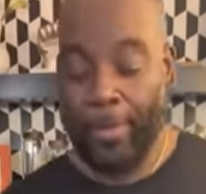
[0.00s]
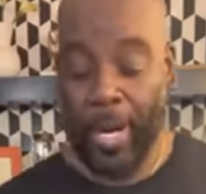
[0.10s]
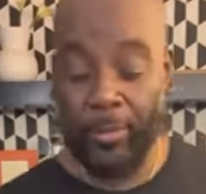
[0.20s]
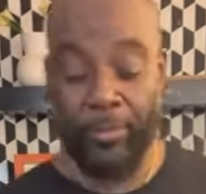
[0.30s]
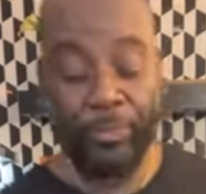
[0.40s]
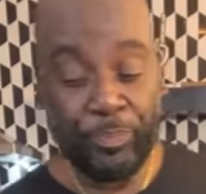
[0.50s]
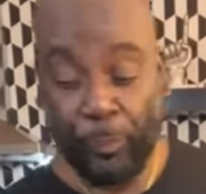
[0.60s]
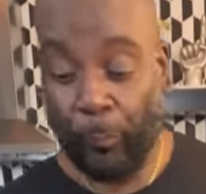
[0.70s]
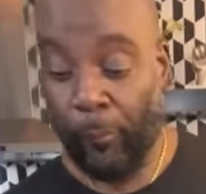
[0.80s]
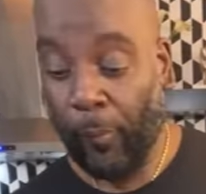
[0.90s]
But
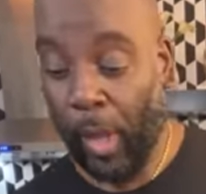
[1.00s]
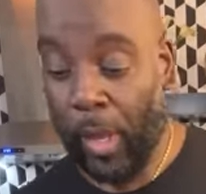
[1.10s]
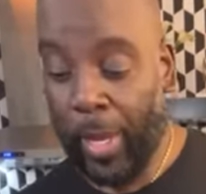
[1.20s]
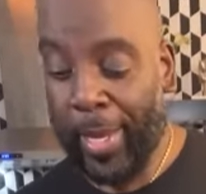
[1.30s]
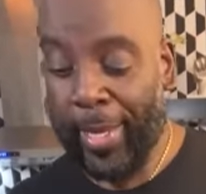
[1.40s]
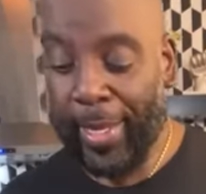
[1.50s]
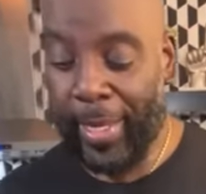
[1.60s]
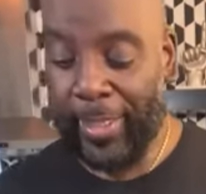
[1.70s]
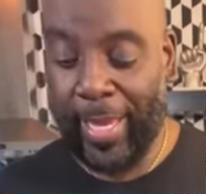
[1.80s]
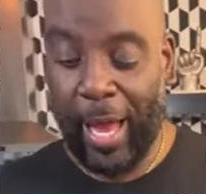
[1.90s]

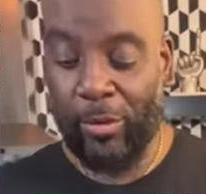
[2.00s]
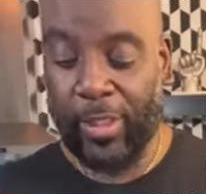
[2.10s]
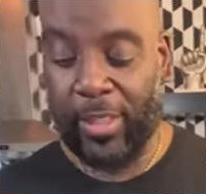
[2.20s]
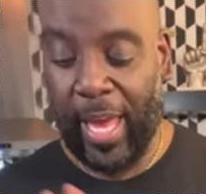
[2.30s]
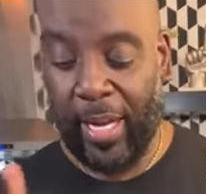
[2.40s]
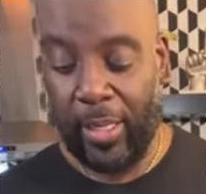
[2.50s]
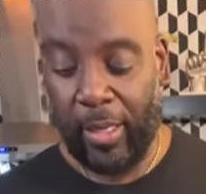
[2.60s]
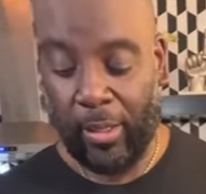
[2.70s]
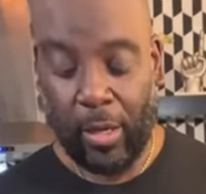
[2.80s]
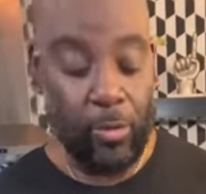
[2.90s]
it's outstanding,
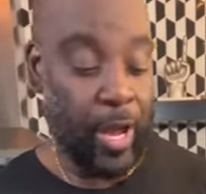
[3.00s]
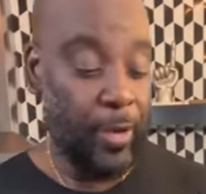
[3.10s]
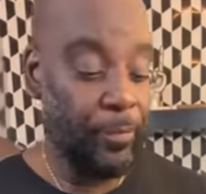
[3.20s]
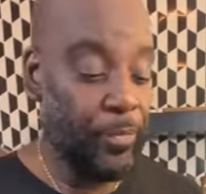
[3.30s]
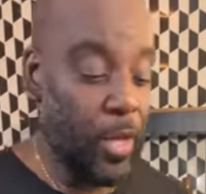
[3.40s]
okay?